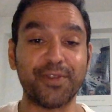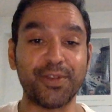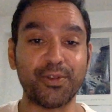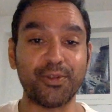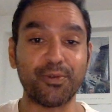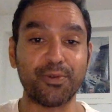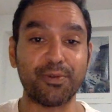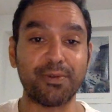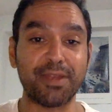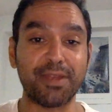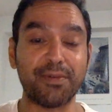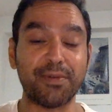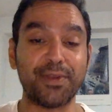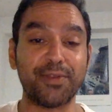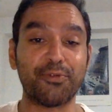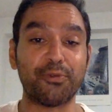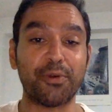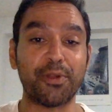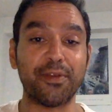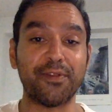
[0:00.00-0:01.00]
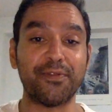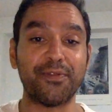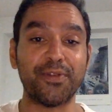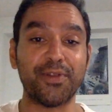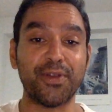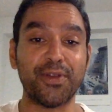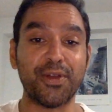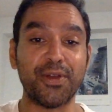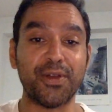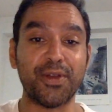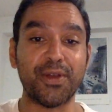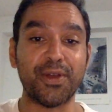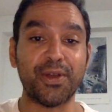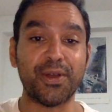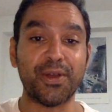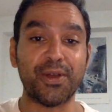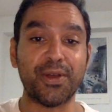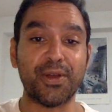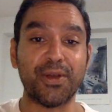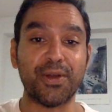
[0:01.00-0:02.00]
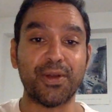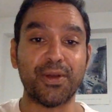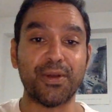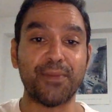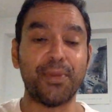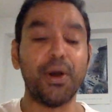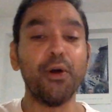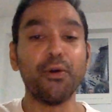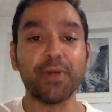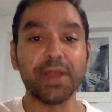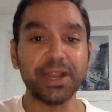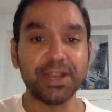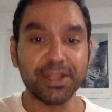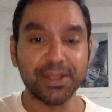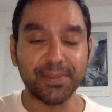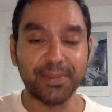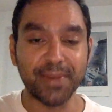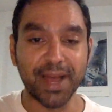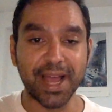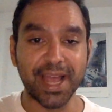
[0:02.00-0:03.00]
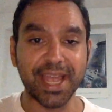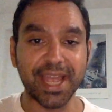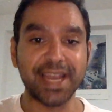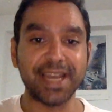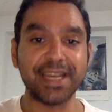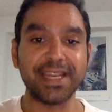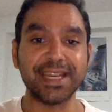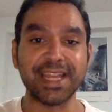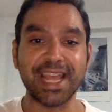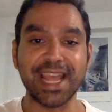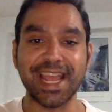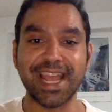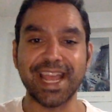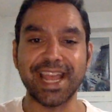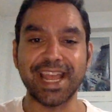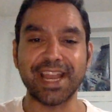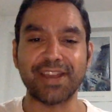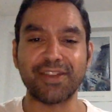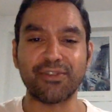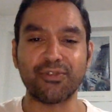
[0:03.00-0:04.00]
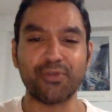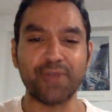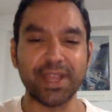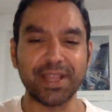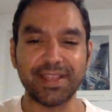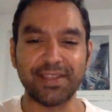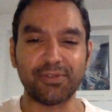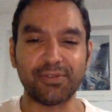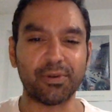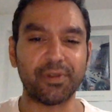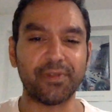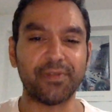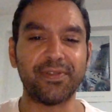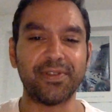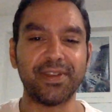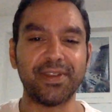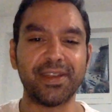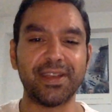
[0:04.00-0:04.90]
inquiry, we sort of poke into the mind and create these sort of